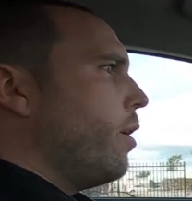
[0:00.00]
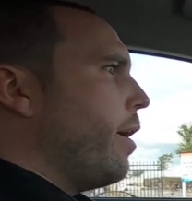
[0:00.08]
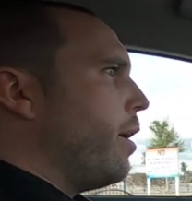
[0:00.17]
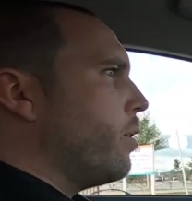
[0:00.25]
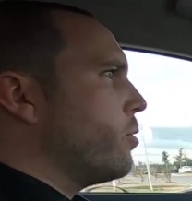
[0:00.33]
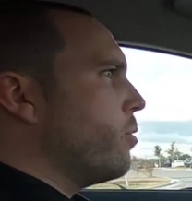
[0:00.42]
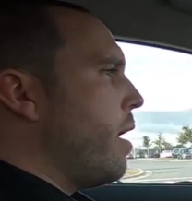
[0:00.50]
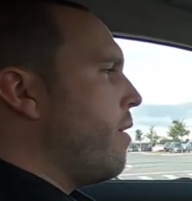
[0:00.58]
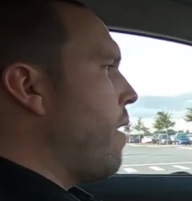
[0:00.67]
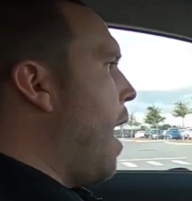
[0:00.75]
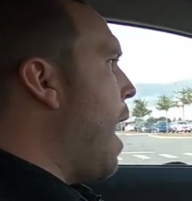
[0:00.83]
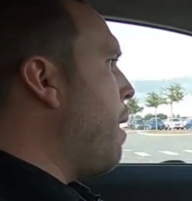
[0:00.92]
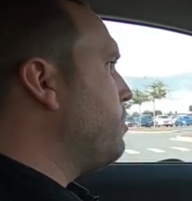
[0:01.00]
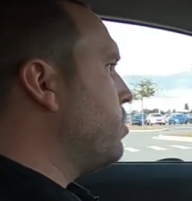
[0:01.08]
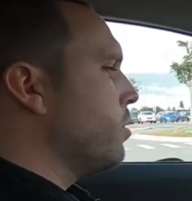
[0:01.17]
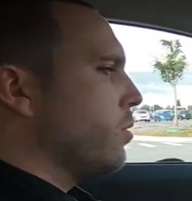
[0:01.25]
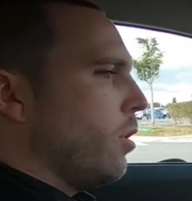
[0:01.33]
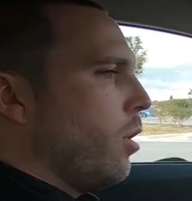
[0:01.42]
I also have the
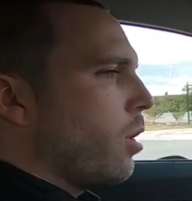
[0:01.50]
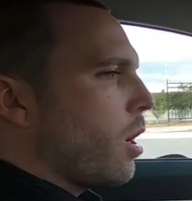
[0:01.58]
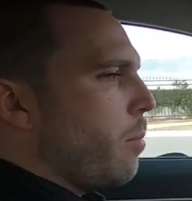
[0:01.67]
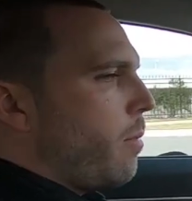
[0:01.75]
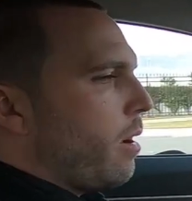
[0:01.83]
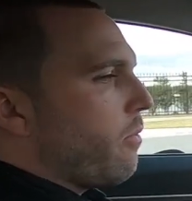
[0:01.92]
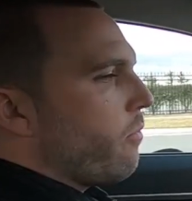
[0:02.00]
option to hook up my